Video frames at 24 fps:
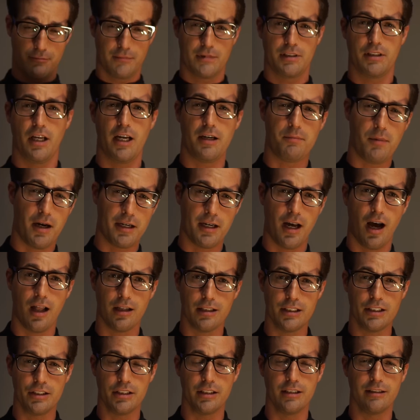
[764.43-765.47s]
take my
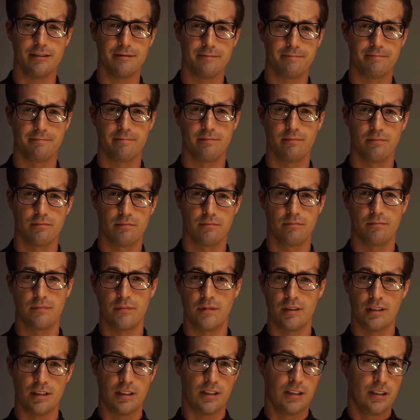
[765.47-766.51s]
knowledge and
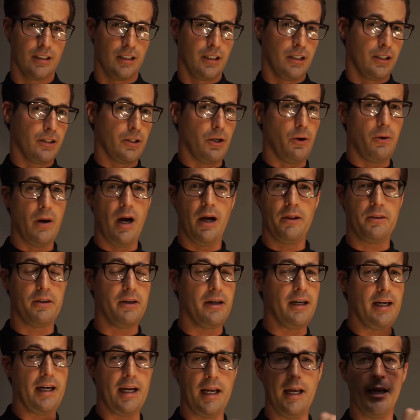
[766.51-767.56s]
go out
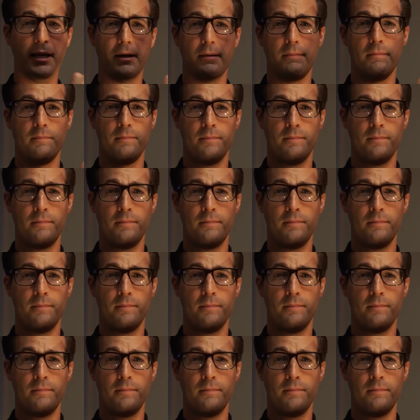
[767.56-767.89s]
there and get them.